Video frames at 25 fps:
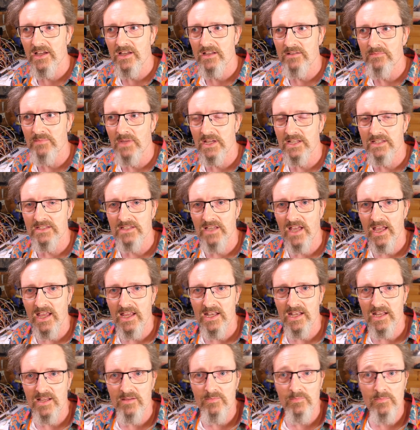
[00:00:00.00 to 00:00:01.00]
and
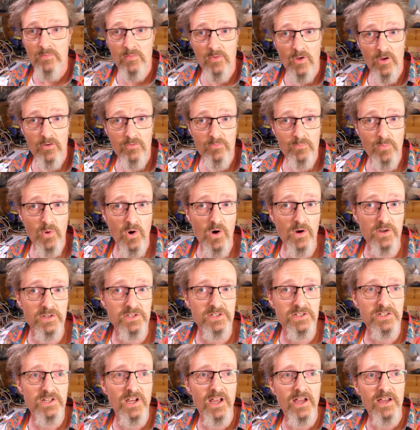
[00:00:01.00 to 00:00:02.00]
maintaining of
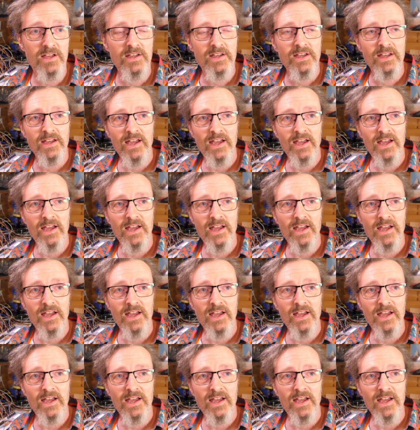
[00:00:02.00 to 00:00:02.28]
posture